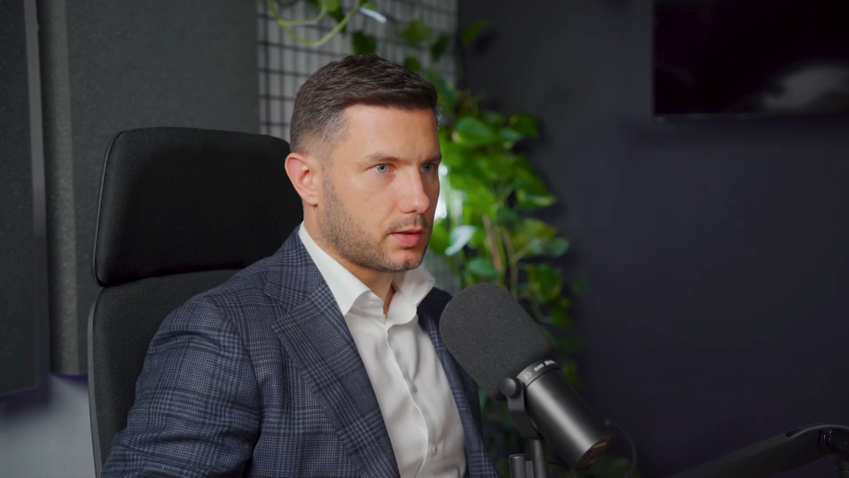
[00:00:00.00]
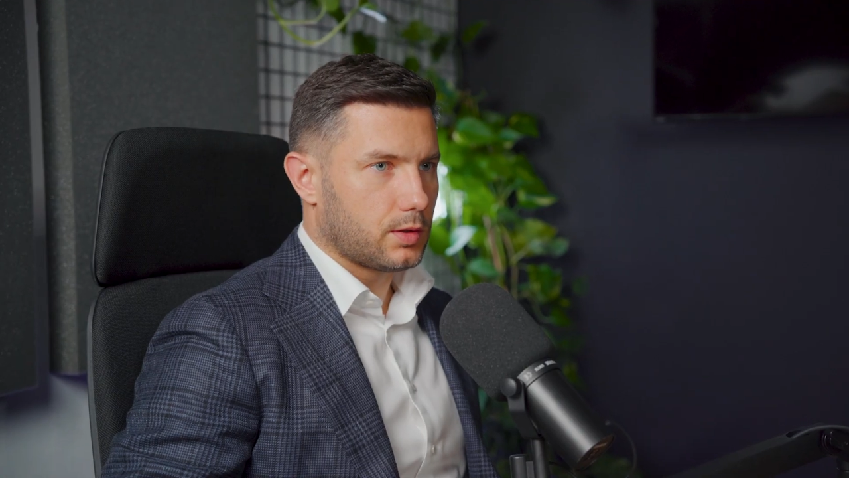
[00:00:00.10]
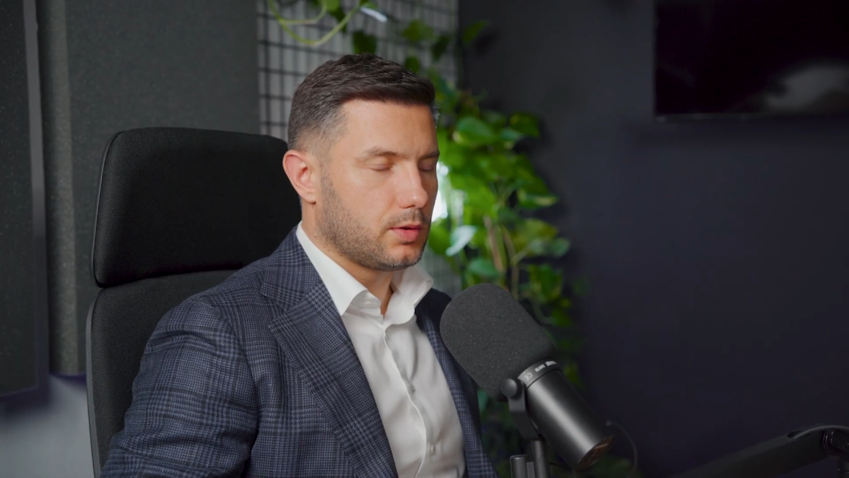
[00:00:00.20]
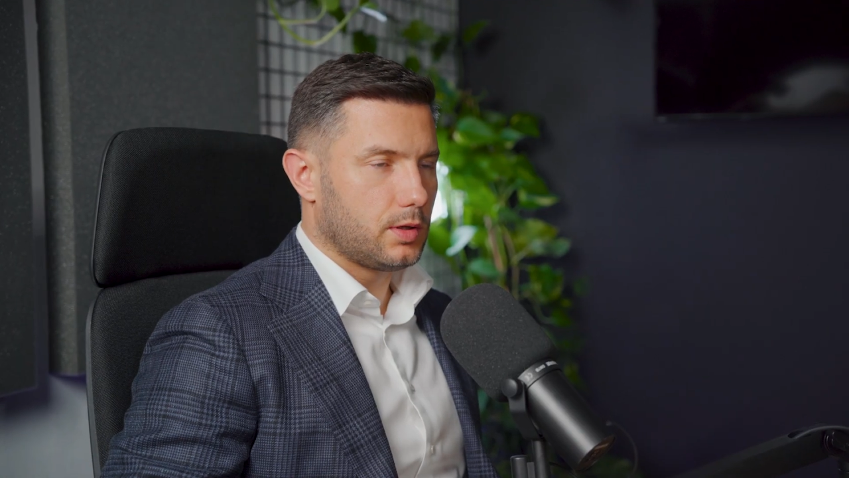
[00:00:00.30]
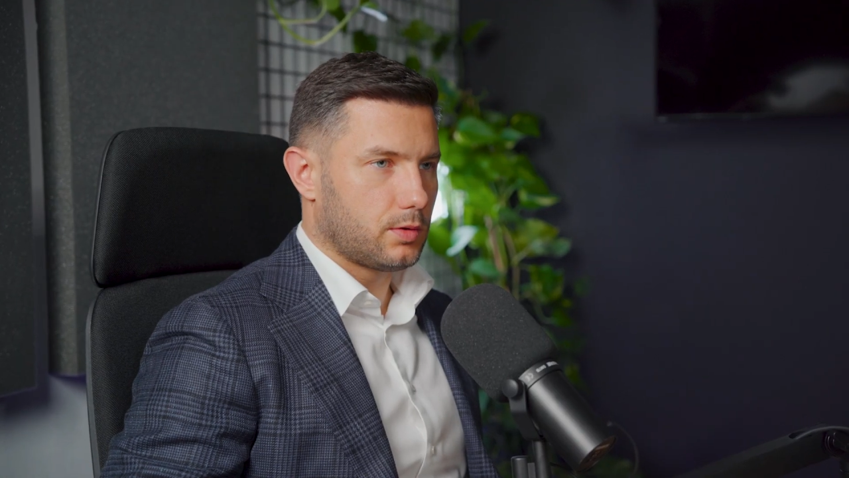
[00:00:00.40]

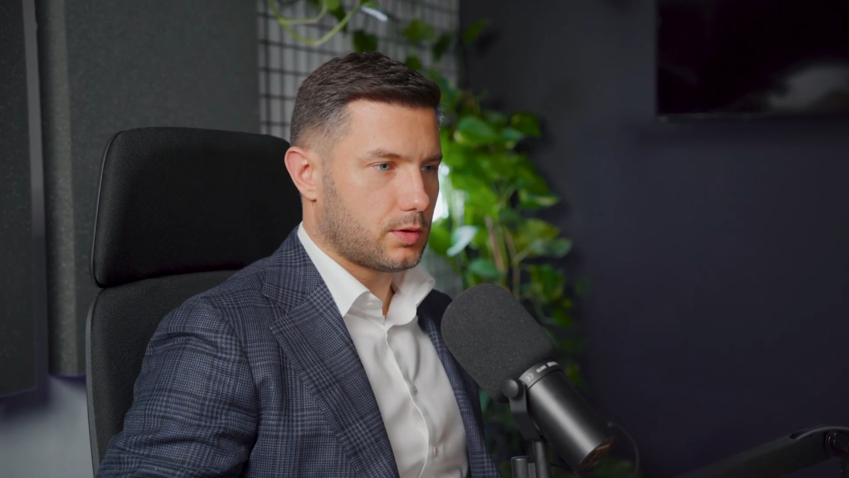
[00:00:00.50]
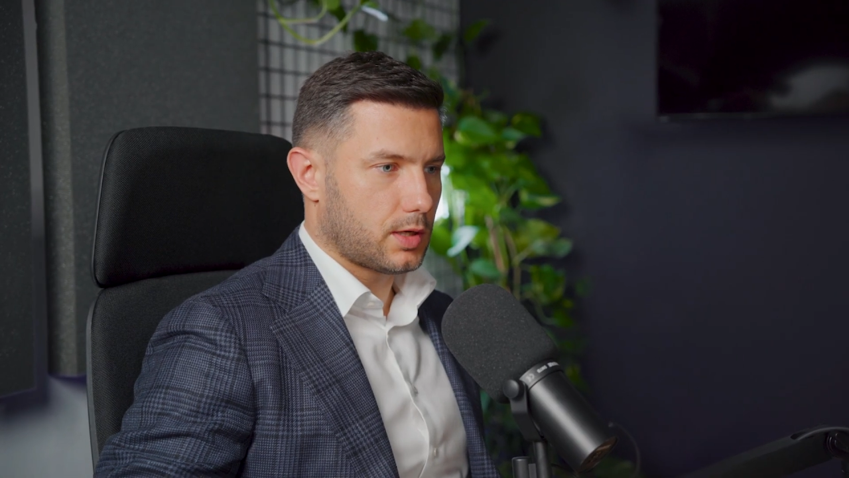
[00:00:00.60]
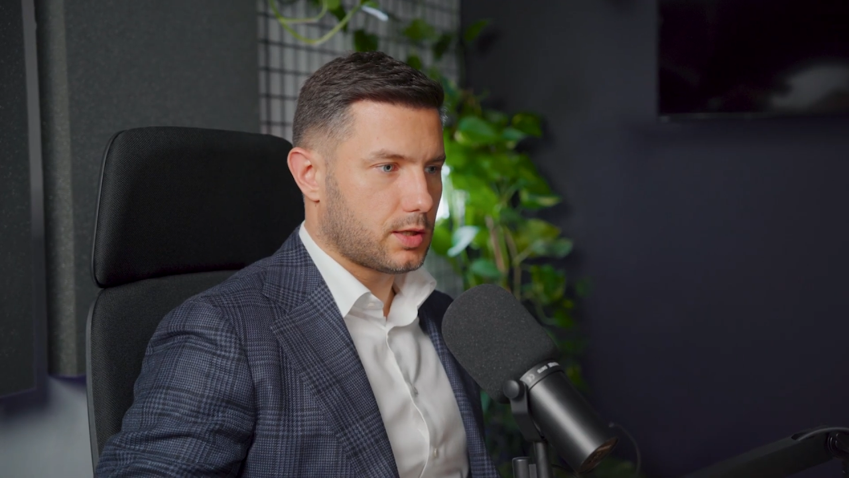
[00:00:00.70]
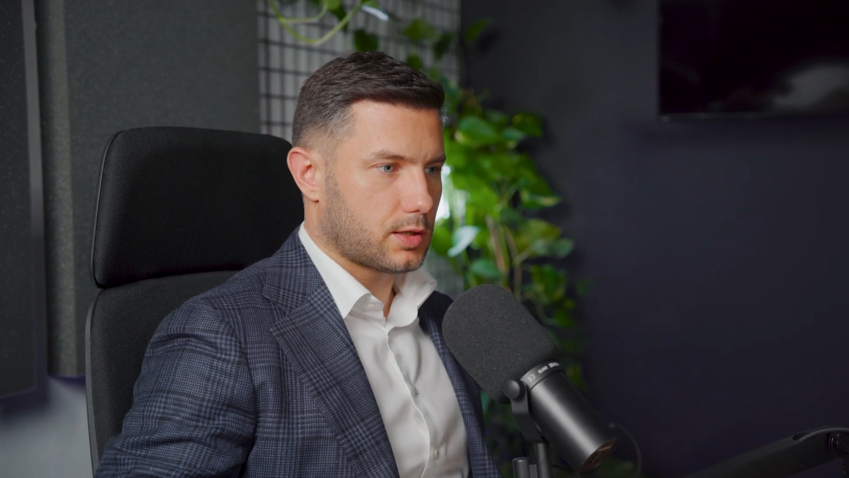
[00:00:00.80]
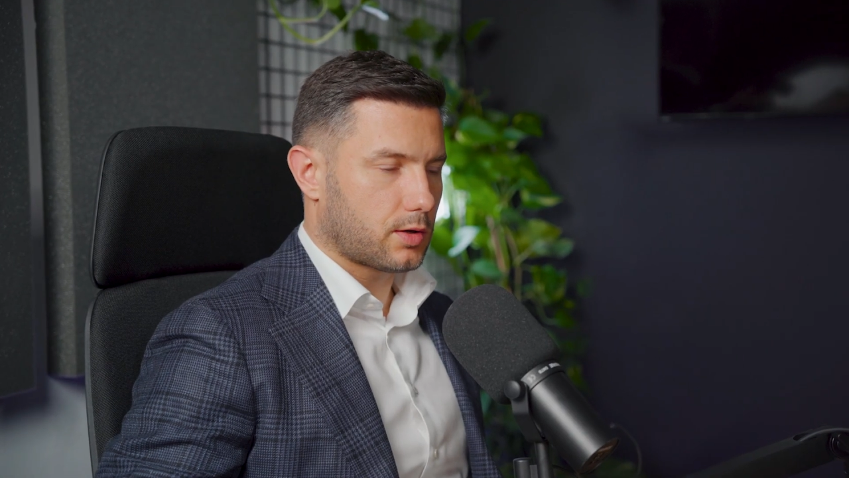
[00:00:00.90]
You need to
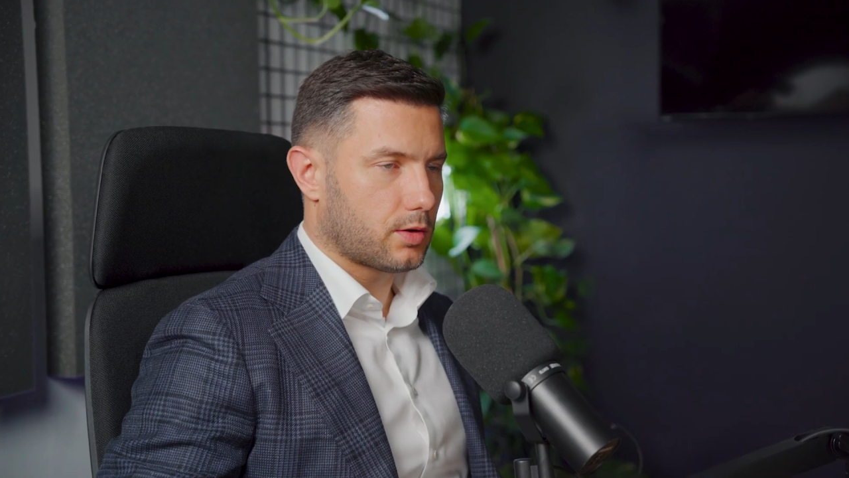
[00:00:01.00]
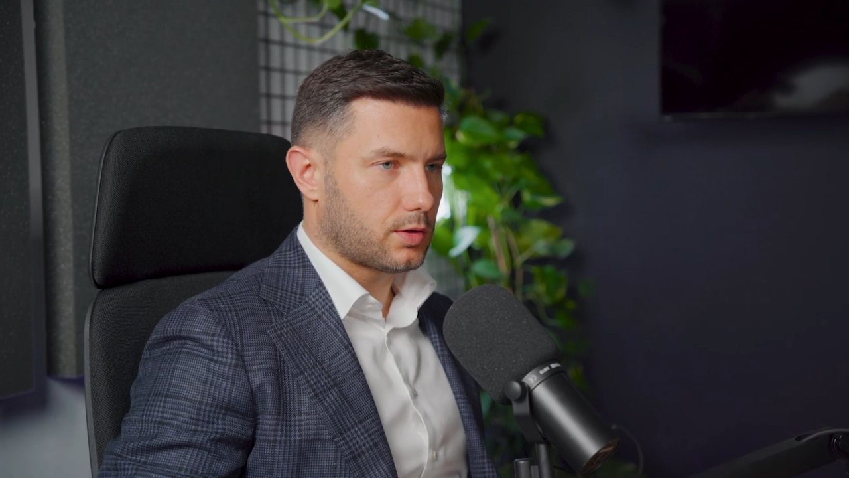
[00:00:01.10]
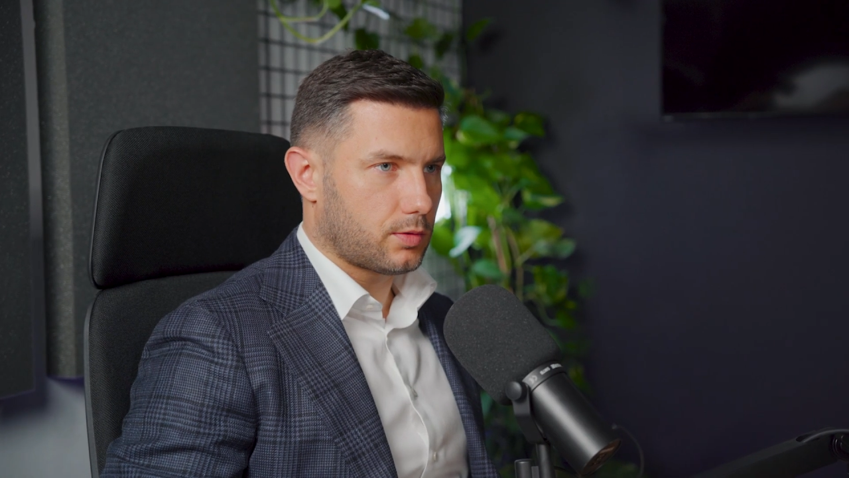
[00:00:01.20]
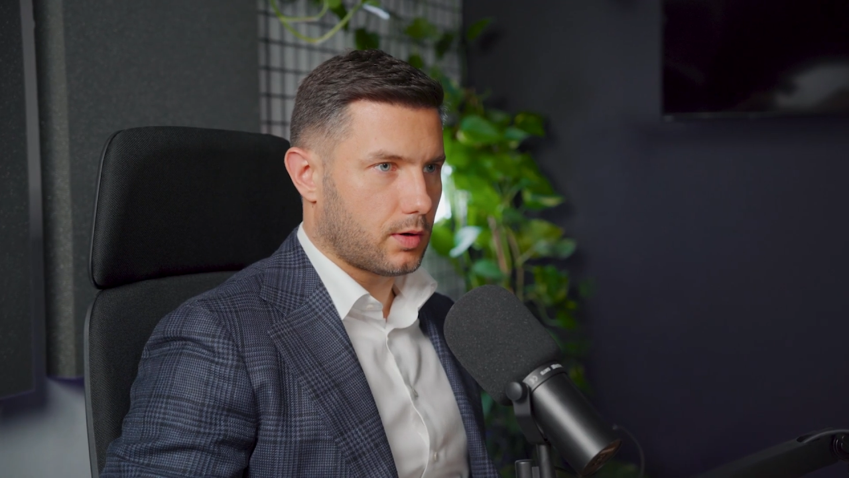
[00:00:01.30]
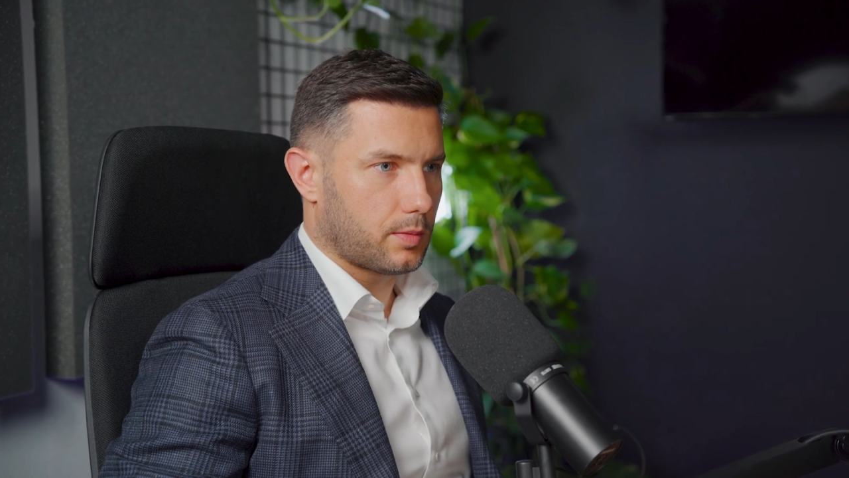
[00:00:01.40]
change the
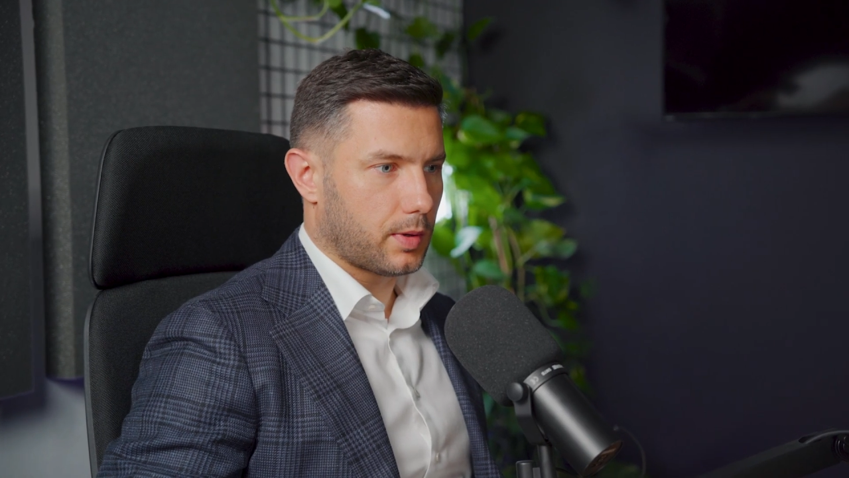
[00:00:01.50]
controller.